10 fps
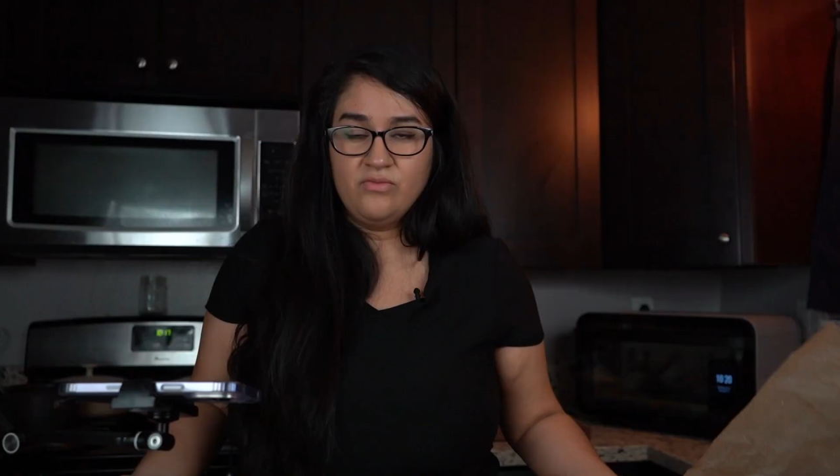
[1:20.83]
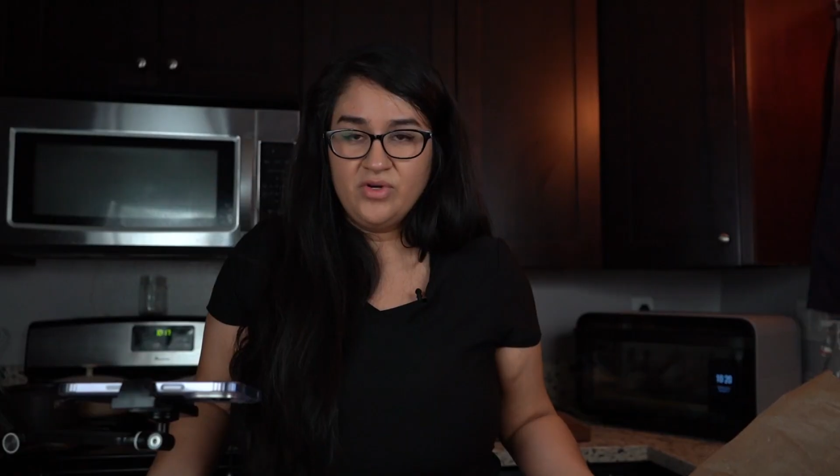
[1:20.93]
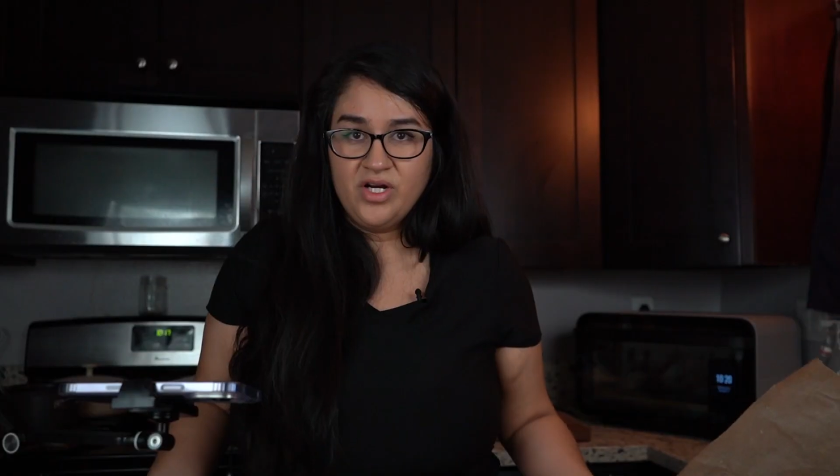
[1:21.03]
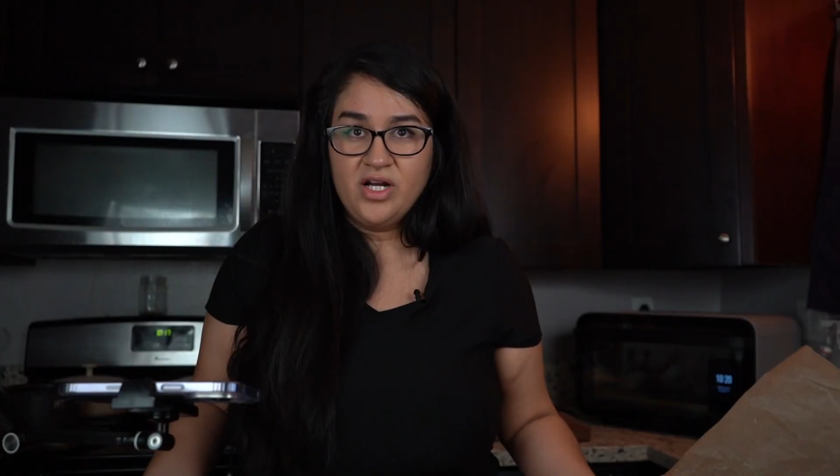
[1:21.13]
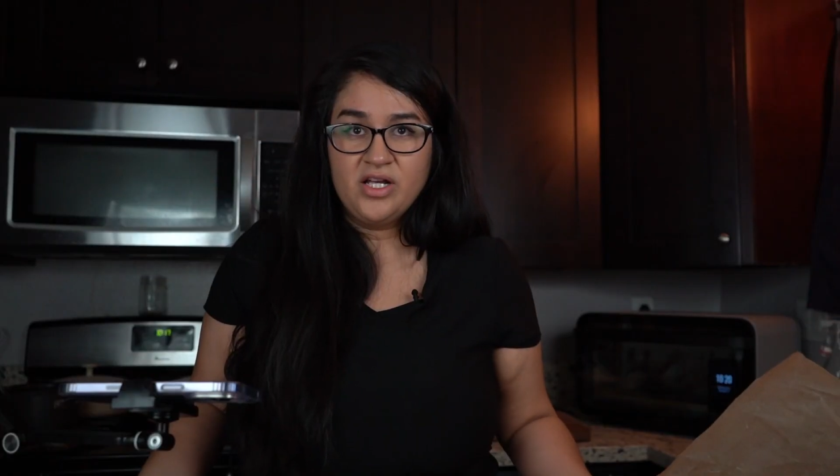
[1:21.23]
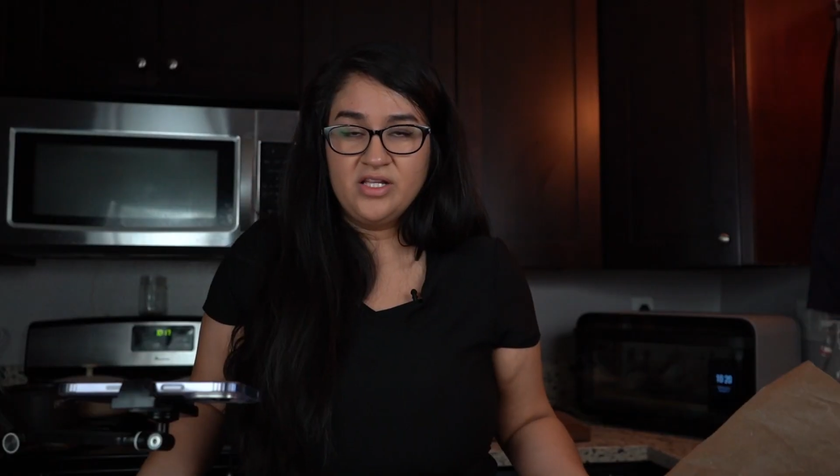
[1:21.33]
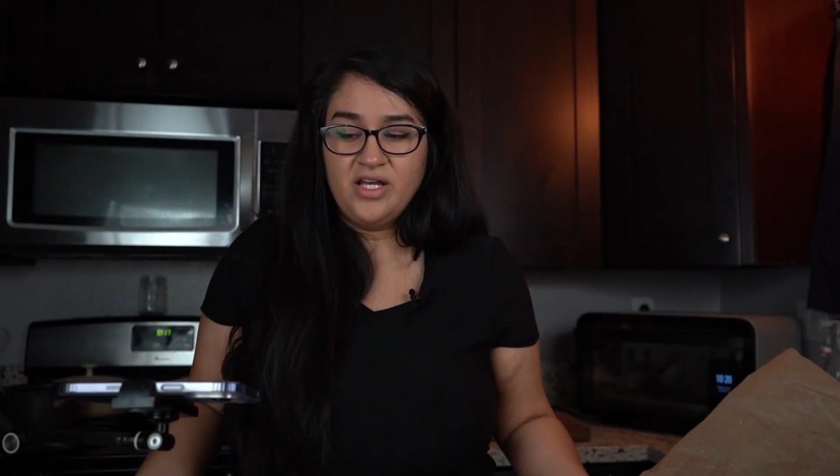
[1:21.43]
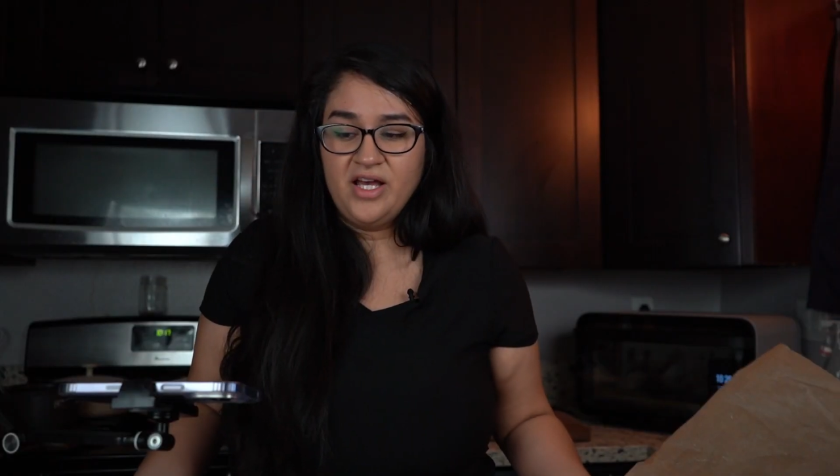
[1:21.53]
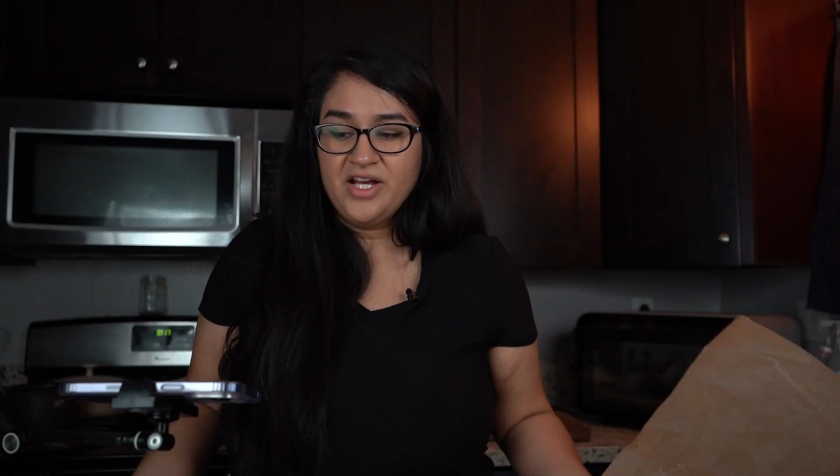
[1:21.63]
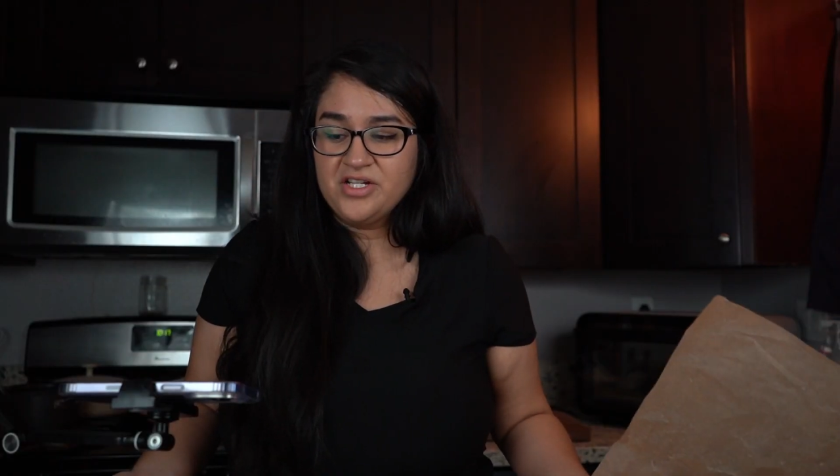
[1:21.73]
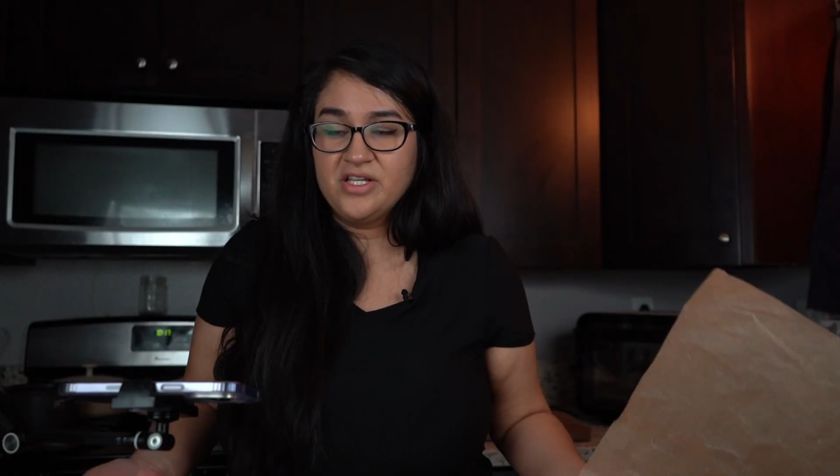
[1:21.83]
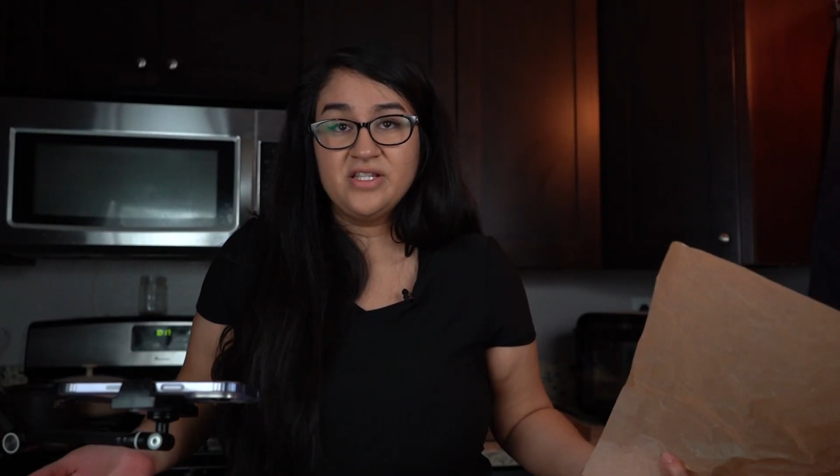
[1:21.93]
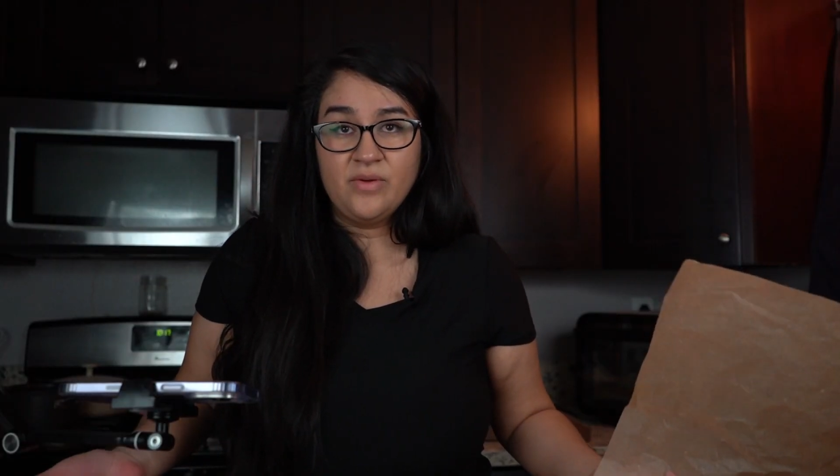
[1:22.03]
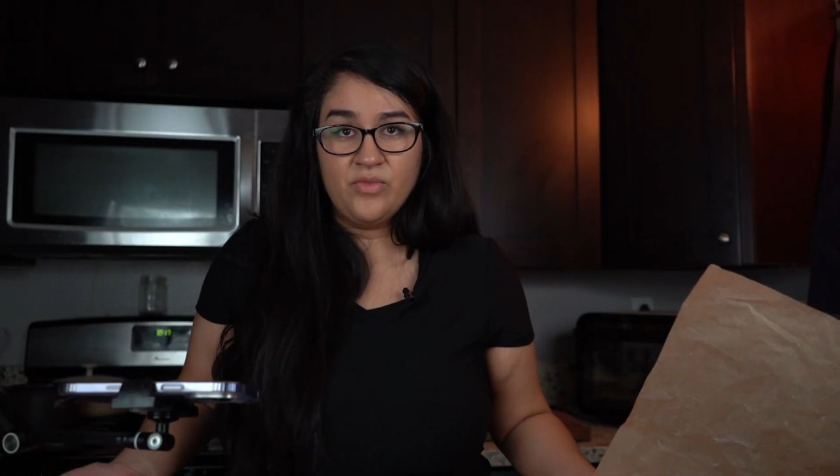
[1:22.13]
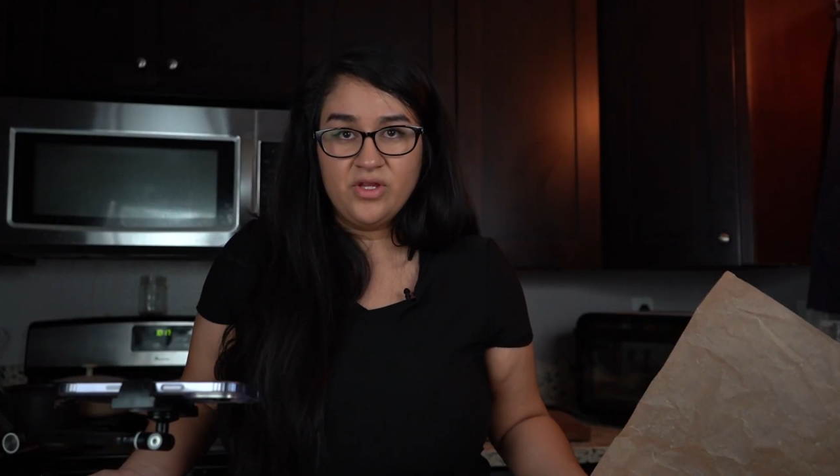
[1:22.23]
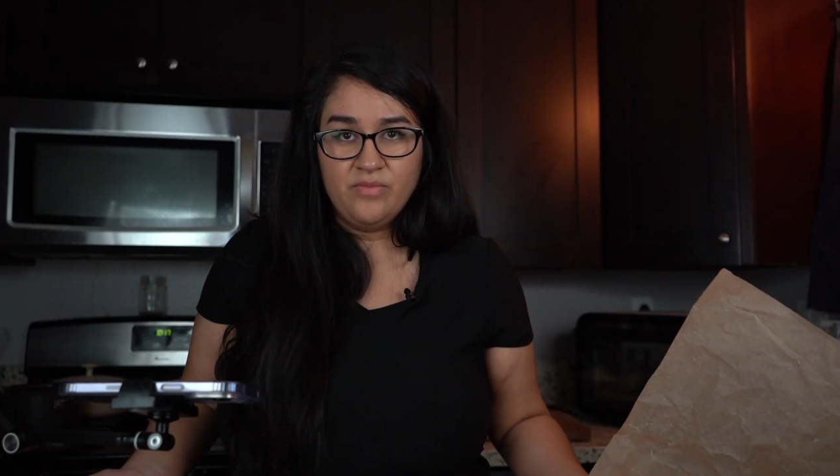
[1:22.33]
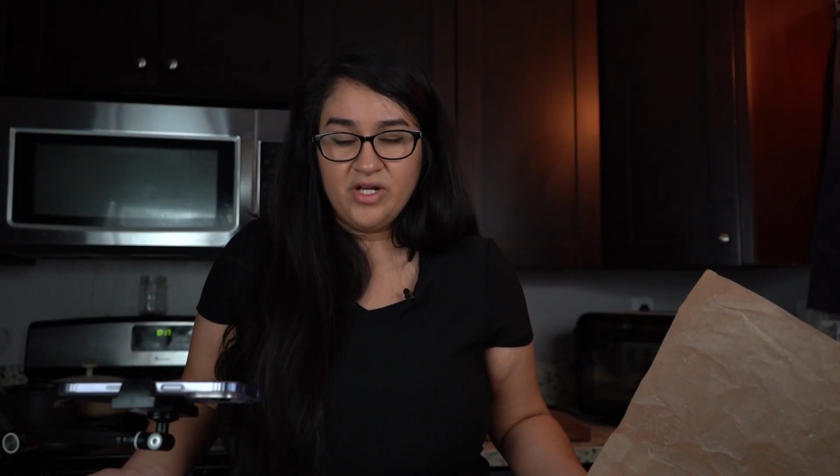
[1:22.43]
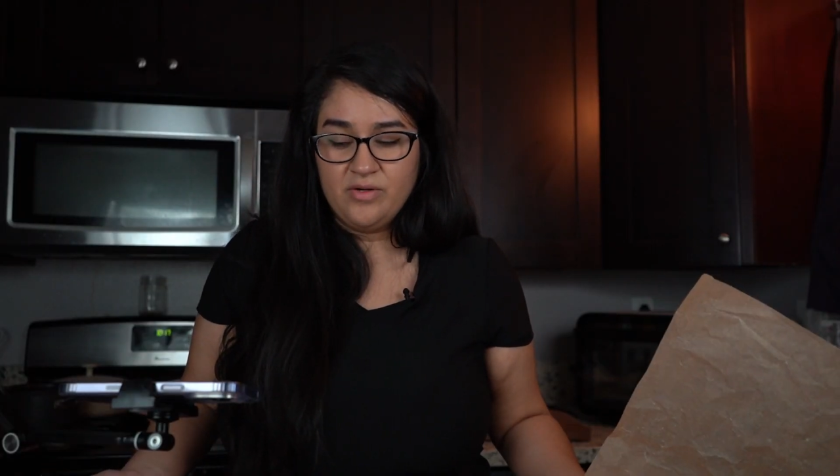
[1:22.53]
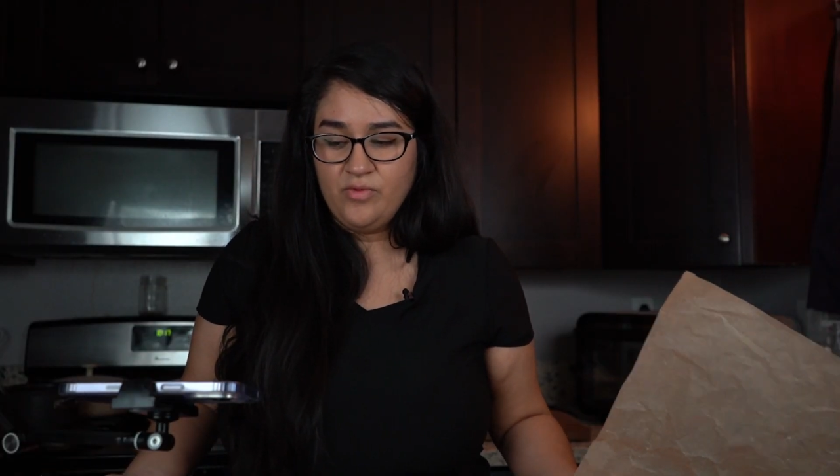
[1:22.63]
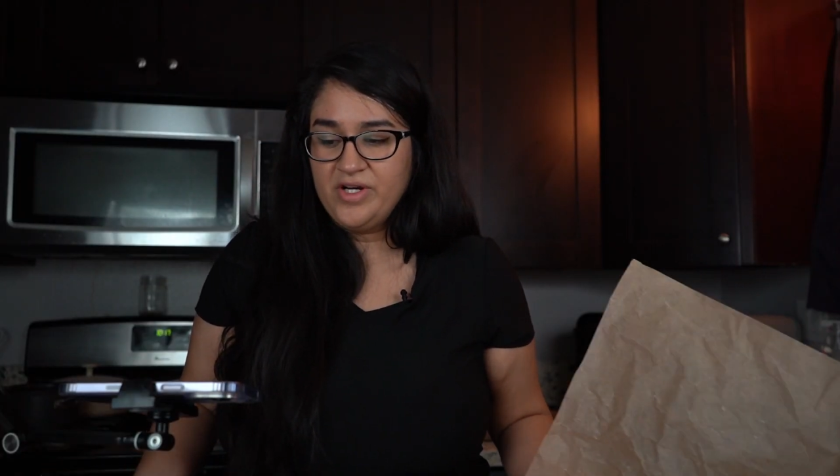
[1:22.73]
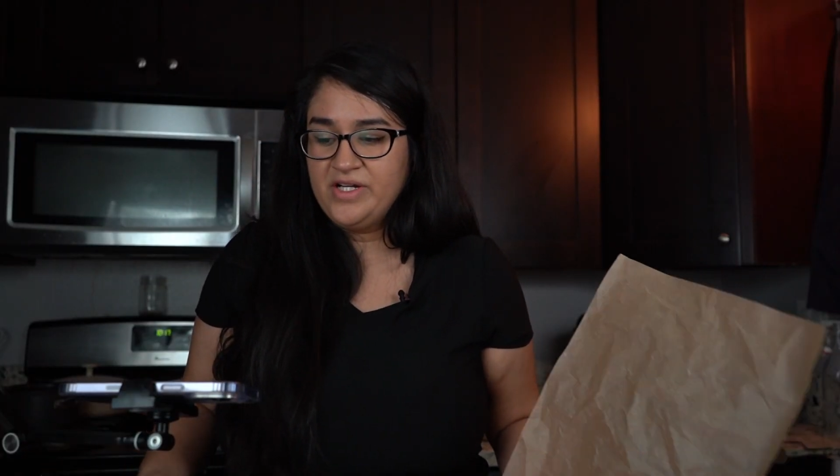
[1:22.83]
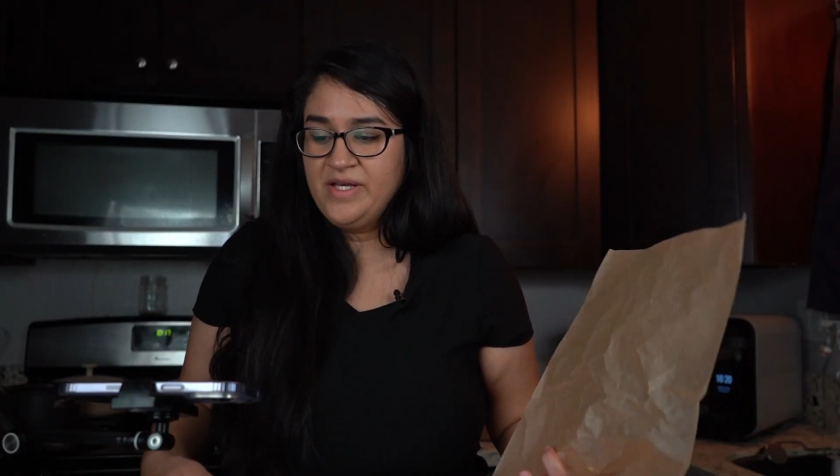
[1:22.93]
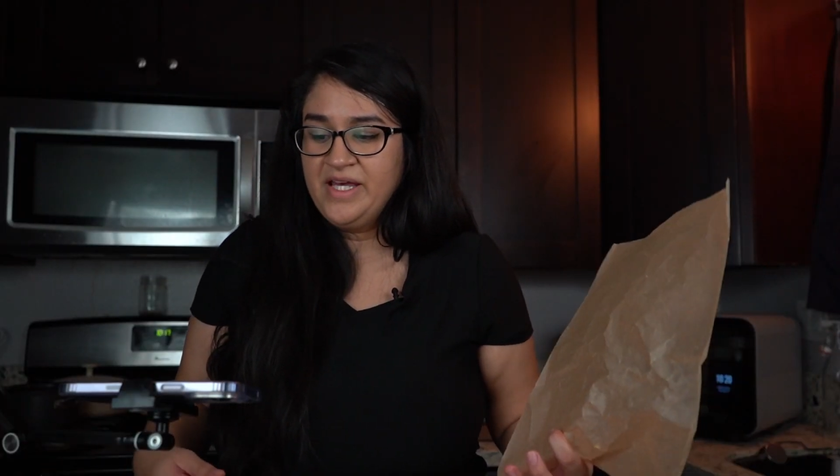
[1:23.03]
We're gonna actually assemble the butterboard.